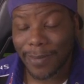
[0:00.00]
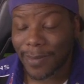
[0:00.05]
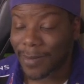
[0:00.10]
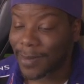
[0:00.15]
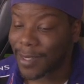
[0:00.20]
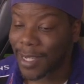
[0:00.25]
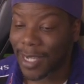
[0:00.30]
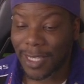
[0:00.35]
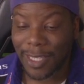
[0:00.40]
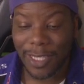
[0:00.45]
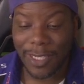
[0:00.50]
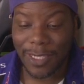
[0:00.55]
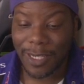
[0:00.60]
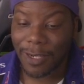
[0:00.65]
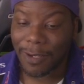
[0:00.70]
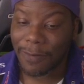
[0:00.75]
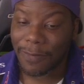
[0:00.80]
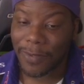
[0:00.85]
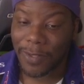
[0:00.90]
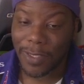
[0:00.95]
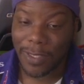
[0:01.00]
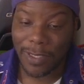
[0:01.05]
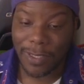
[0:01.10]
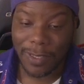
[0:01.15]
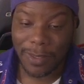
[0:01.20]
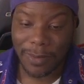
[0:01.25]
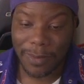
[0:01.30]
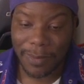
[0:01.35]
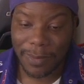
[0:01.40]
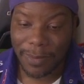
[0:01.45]
not this offense,
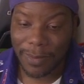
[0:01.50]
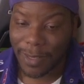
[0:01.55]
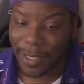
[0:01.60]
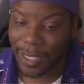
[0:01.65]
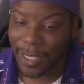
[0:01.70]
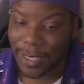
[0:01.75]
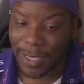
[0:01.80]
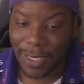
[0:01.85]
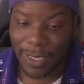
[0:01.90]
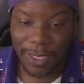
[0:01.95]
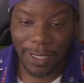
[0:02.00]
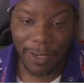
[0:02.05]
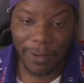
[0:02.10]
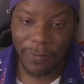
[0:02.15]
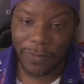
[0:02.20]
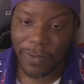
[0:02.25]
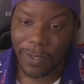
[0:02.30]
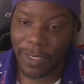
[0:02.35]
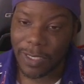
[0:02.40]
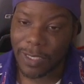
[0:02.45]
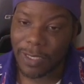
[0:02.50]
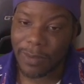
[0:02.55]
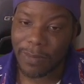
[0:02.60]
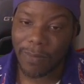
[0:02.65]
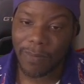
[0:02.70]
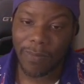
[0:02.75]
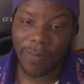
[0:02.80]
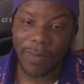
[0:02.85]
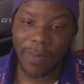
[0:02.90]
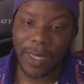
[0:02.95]
not this offense.
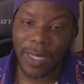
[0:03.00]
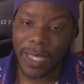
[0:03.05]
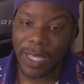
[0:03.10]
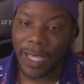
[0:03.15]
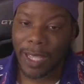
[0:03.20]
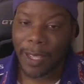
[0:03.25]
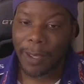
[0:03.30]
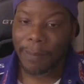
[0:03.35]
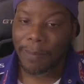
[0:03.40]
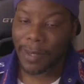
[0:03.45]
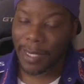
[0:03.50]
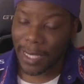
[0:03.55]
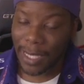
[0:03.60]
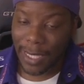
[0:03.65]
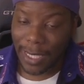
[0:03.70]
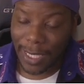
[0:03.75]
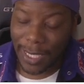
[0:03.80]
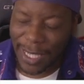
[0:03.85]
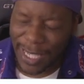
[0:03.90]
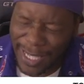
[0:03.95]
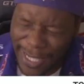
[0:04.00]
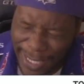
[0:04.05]
PQ,